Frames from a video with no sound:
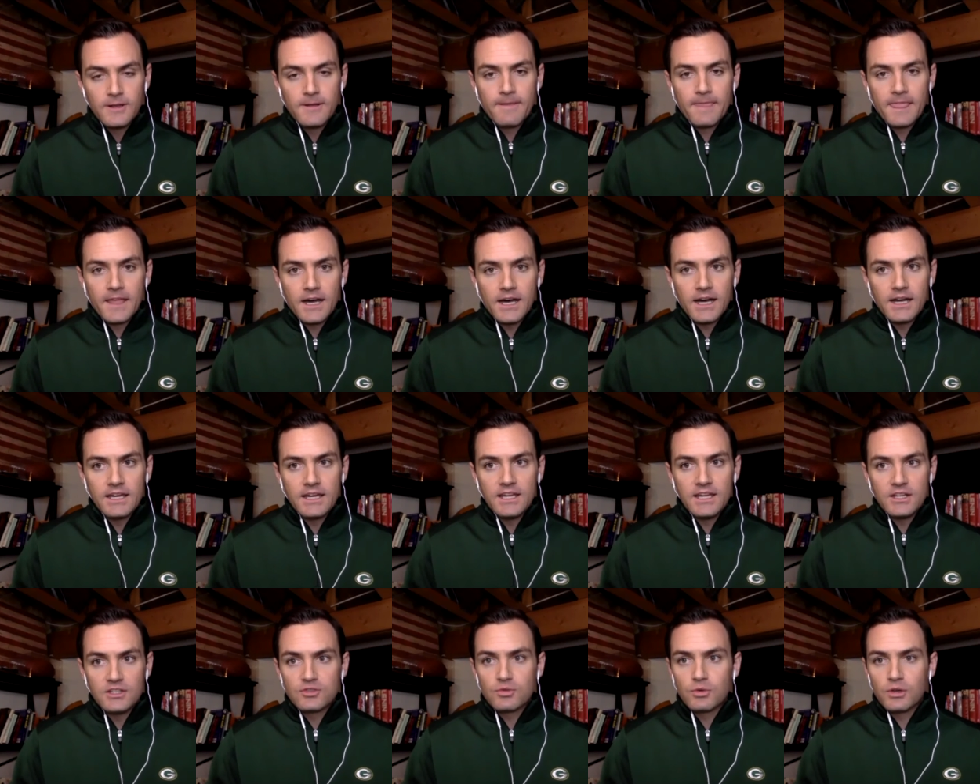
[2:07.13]
Uh,
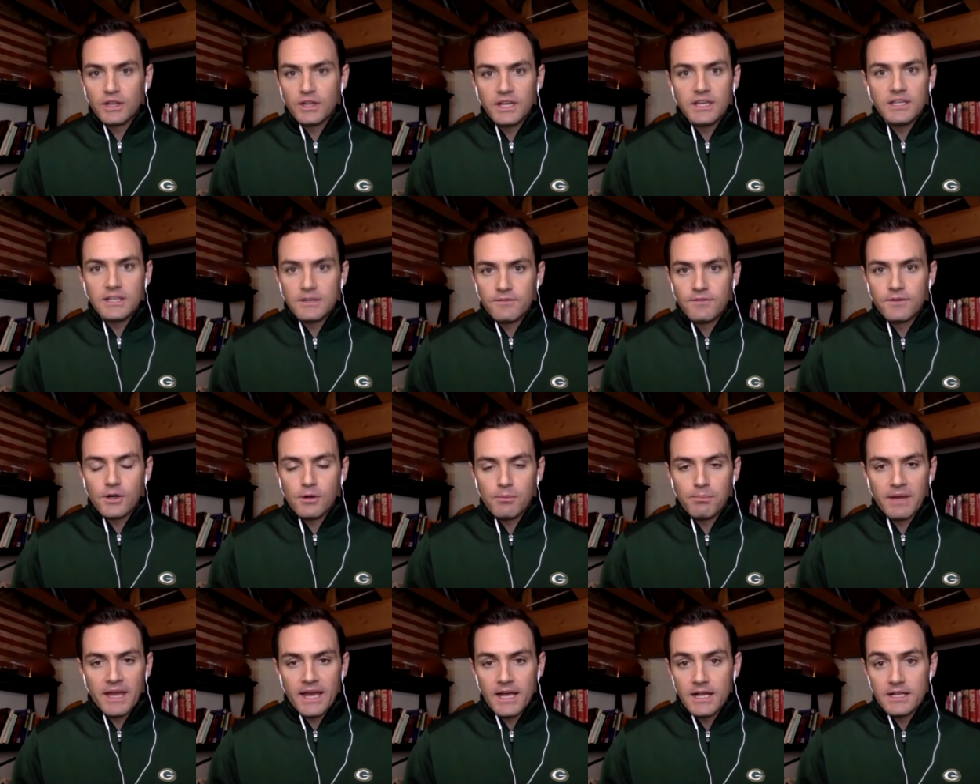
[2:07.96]
it is really a difficult
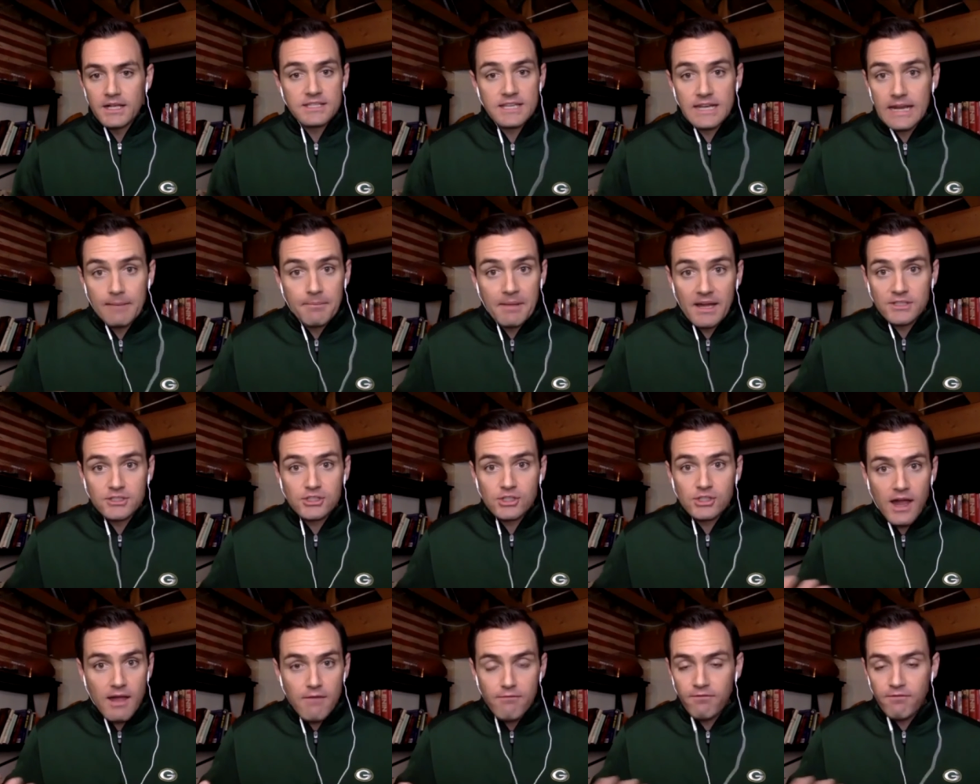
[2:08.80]
balance, and I'm not sure
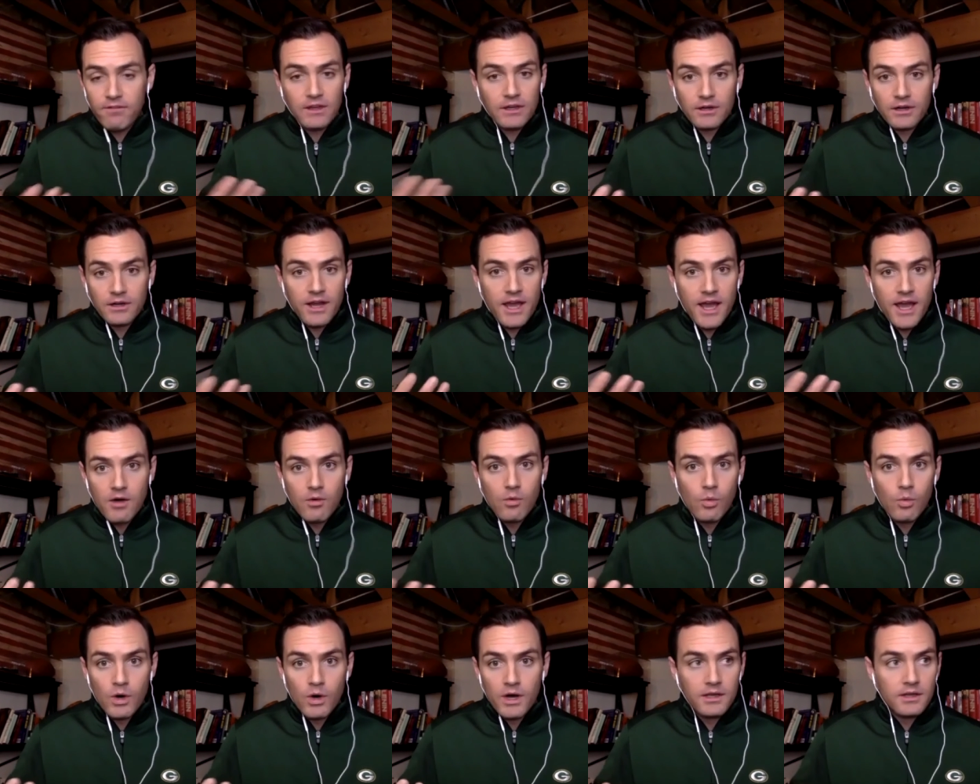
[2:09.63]
I've figured out
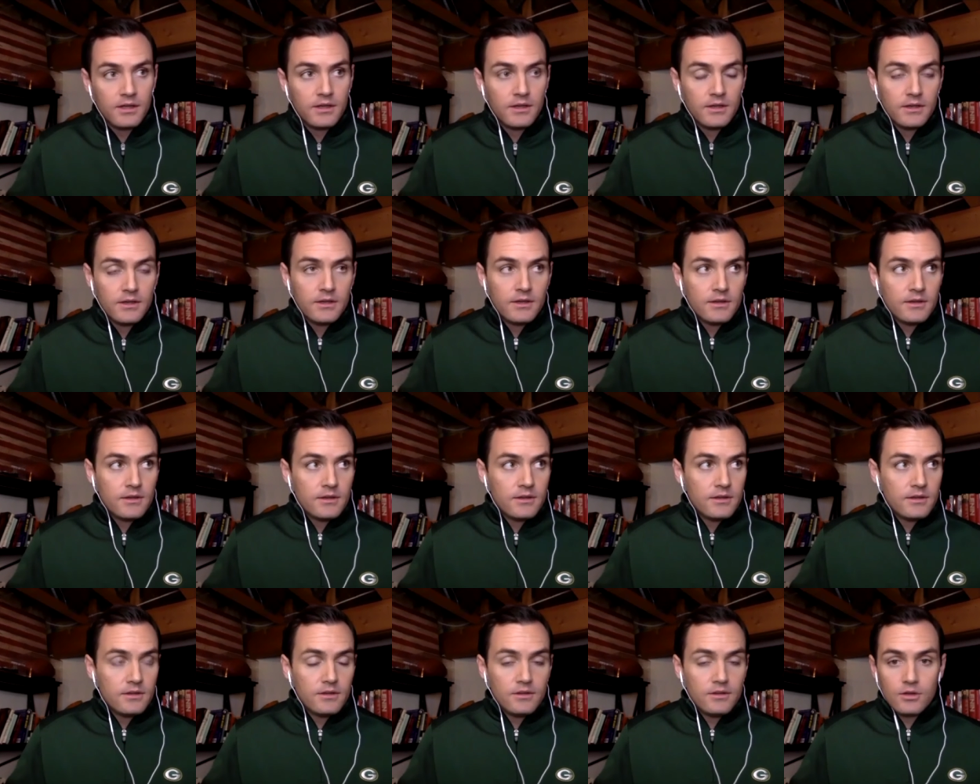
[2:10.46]
what
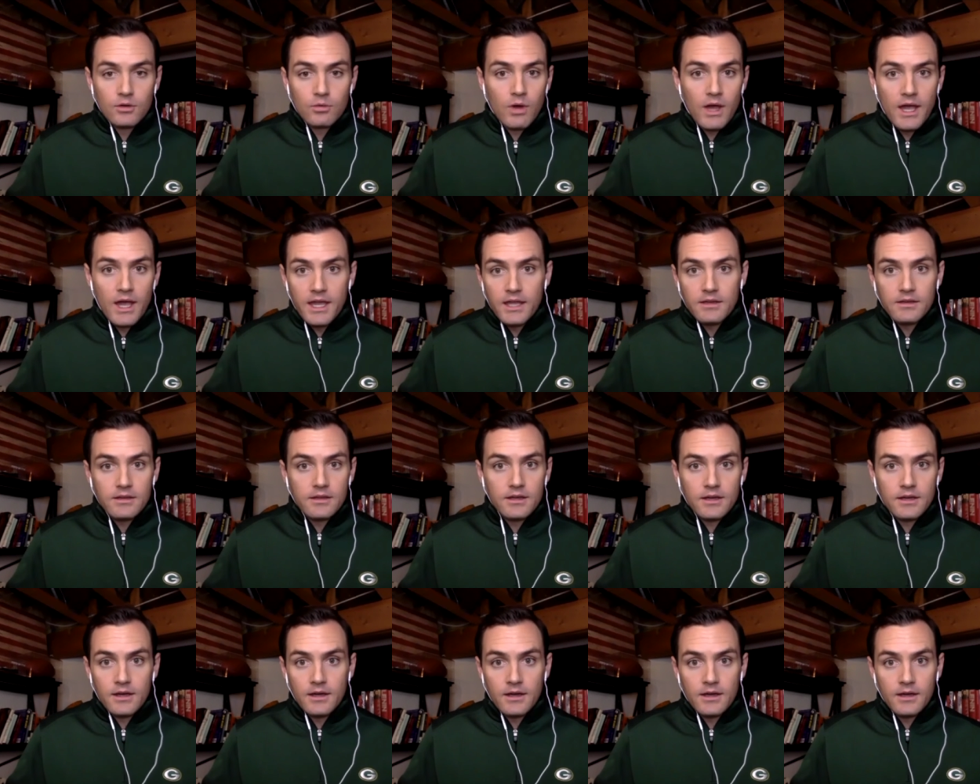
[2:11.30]
the right,
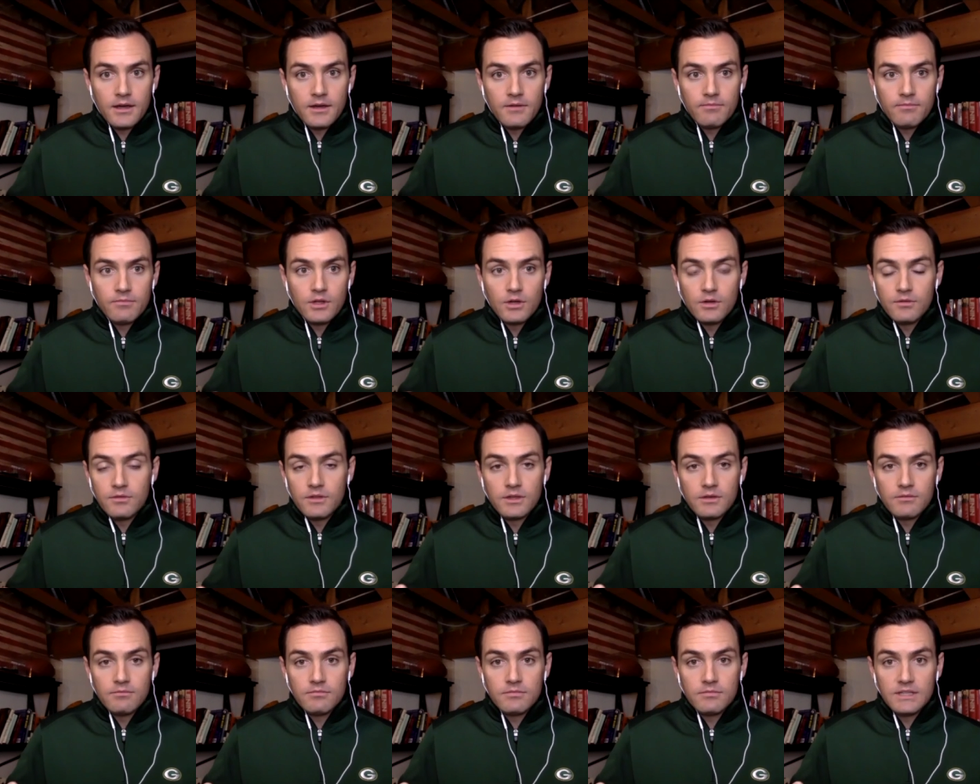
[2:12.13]
uh, the,
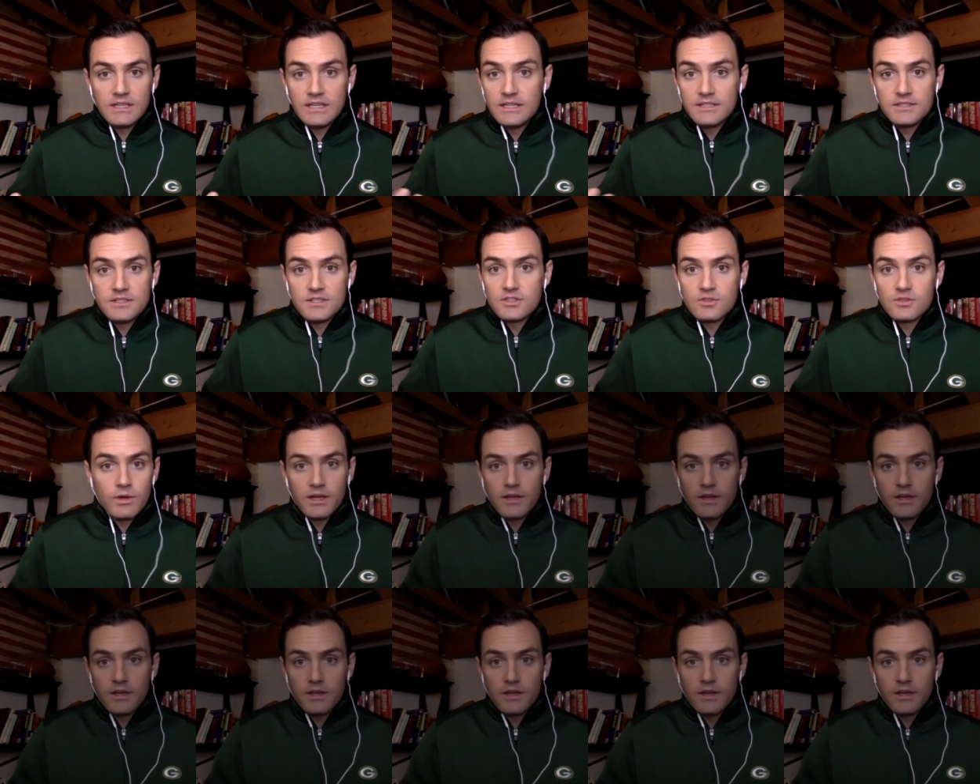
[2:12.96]
the the easiest way to